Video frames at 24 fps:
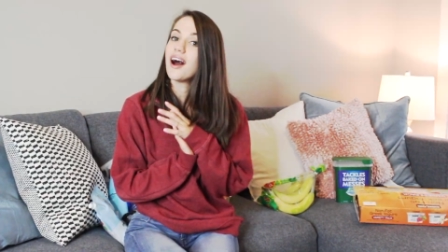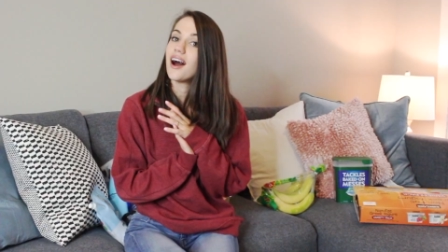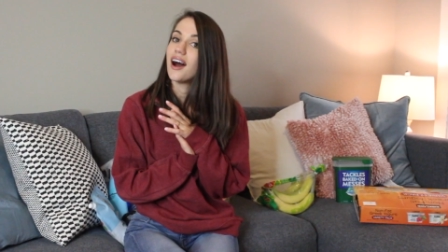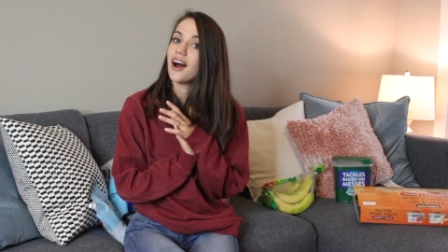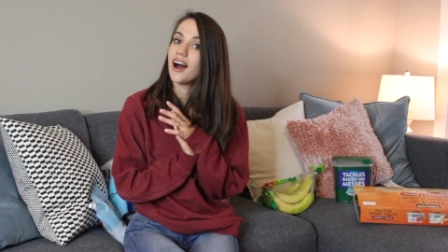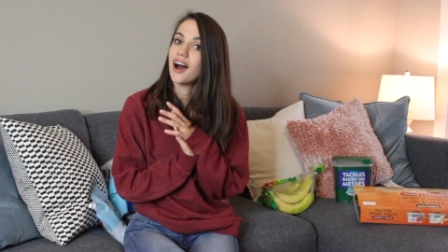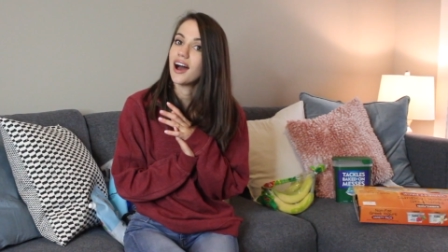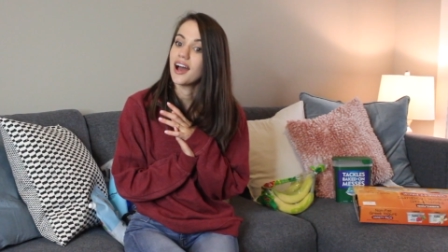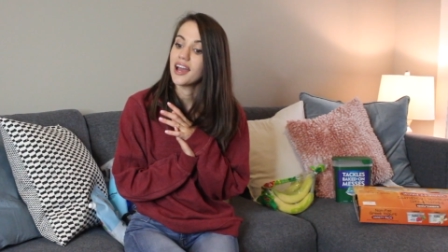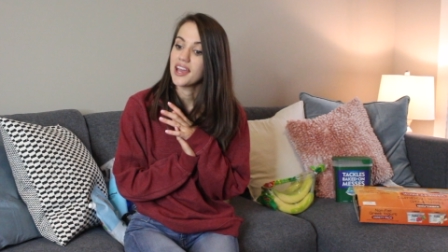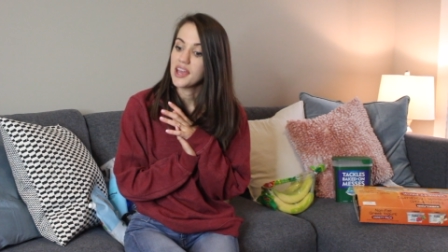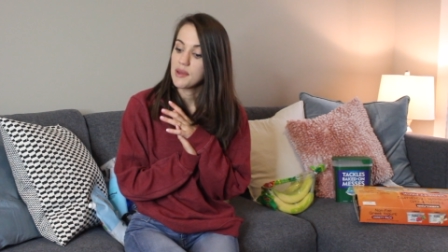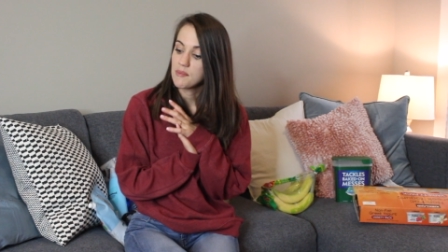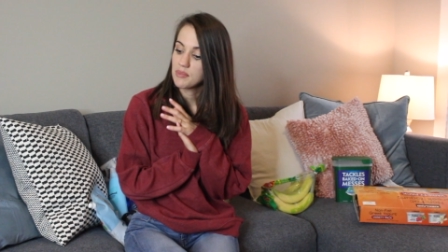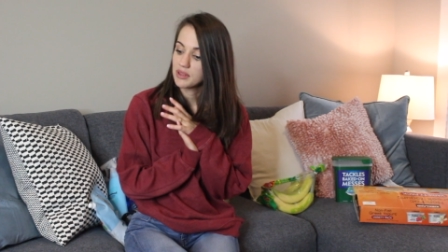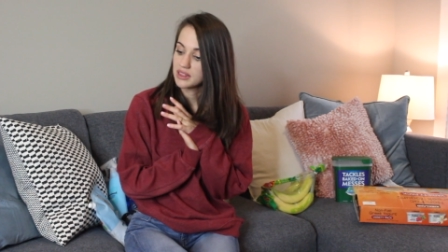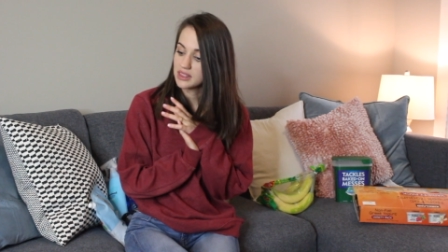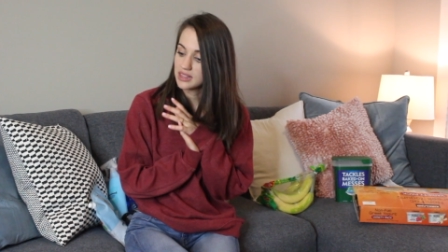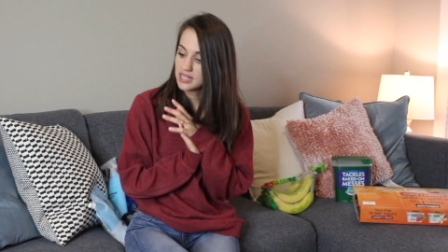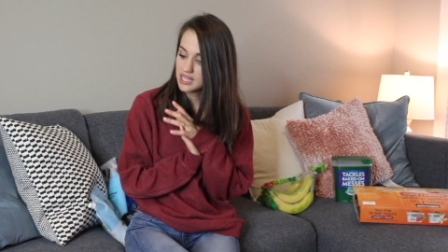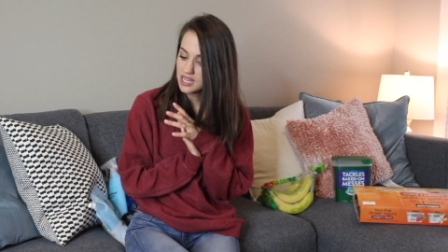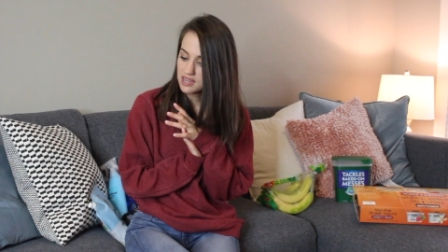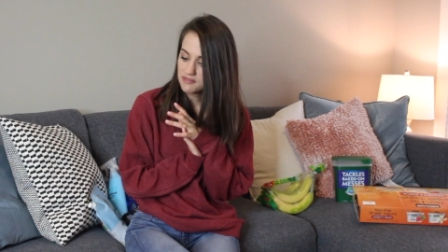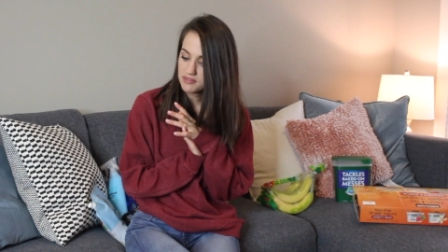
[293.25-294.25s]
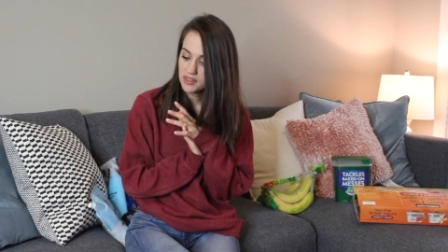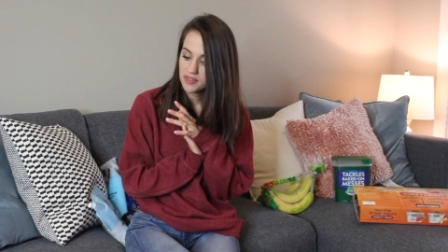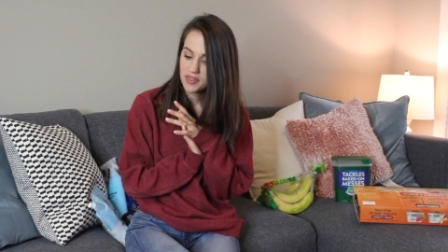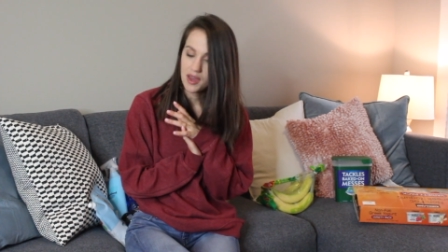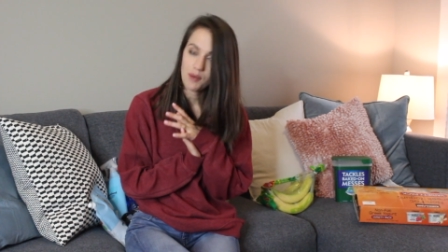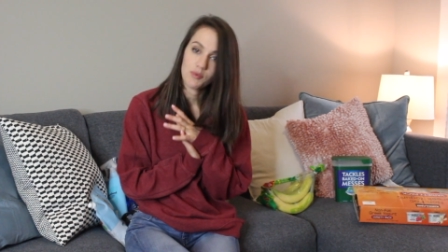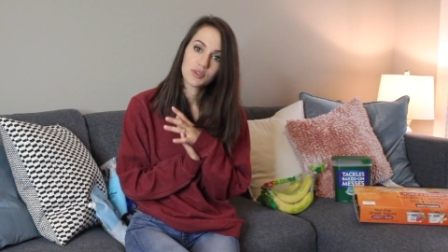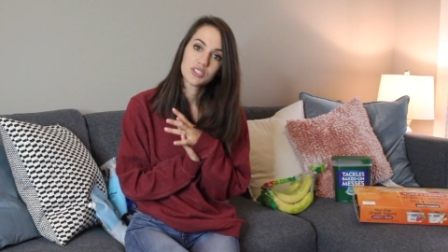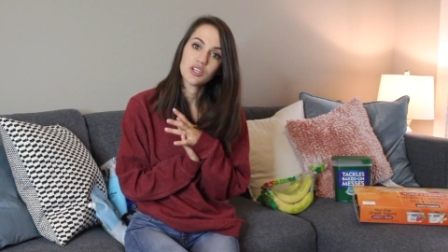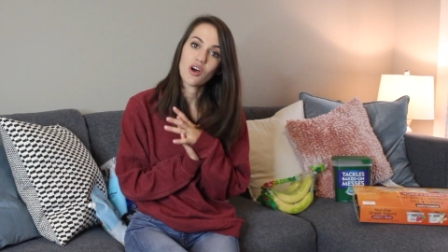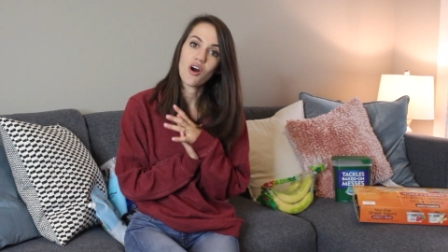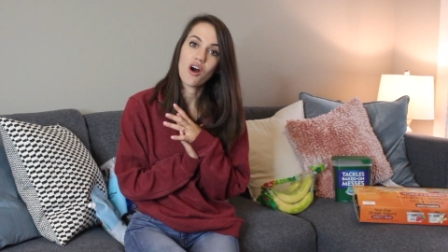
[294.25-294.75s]
I believe that
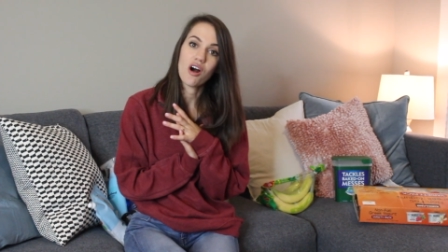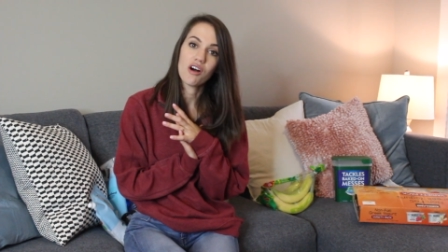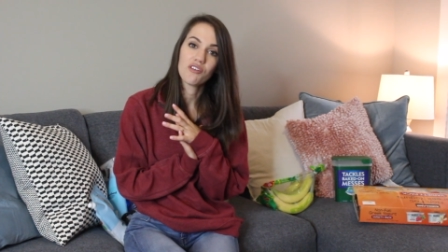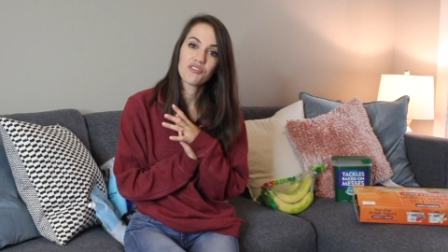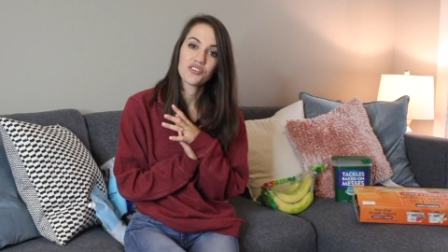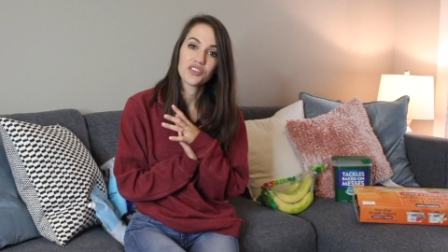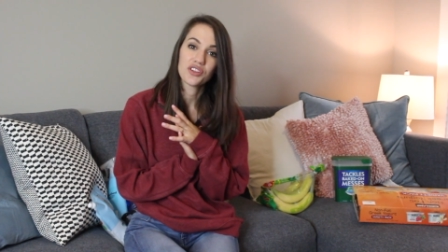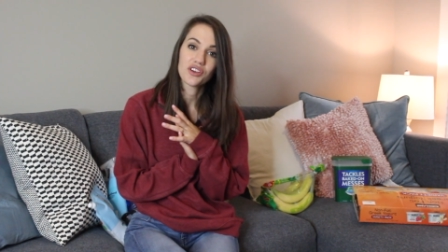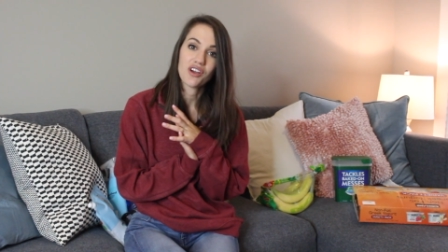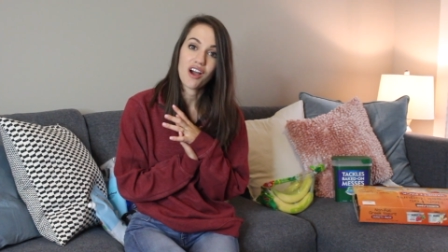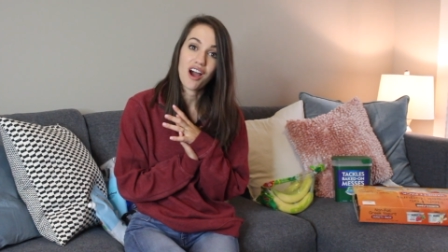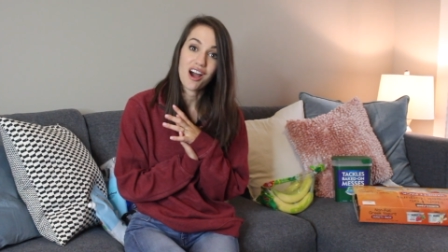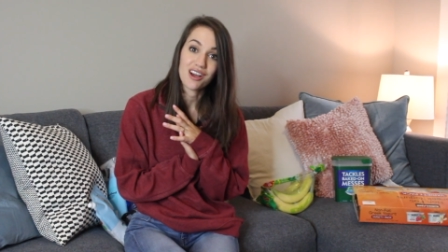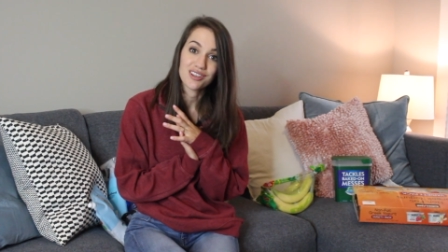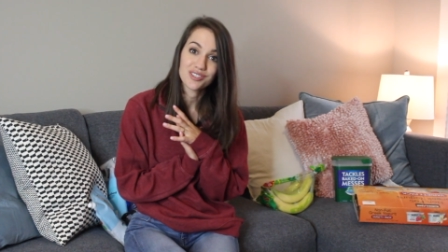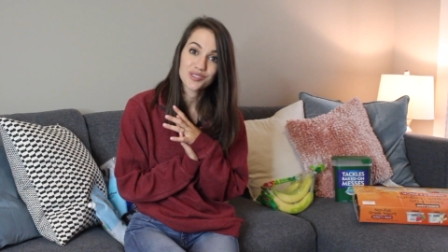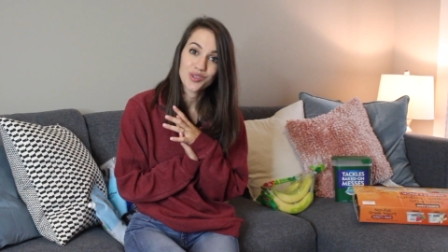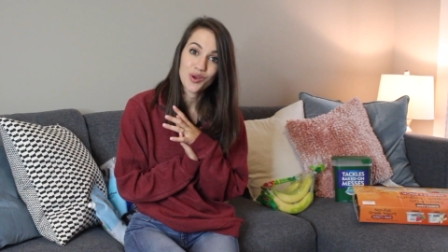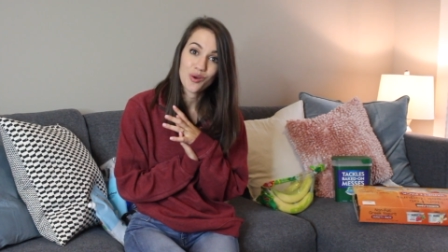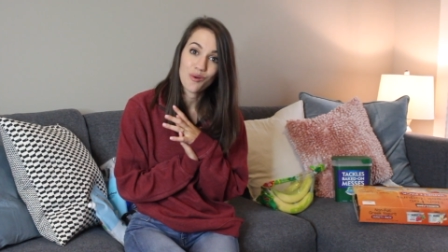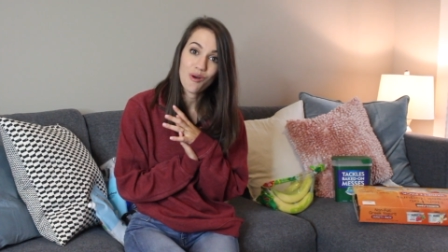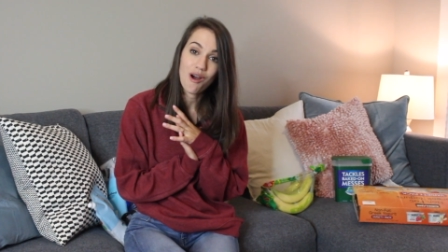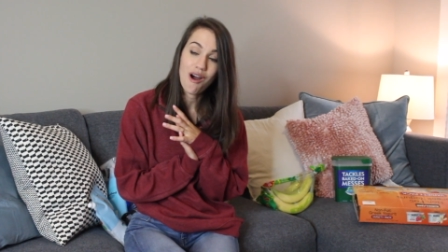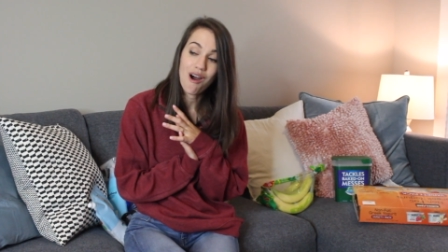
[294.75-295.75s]
that was all for the Costco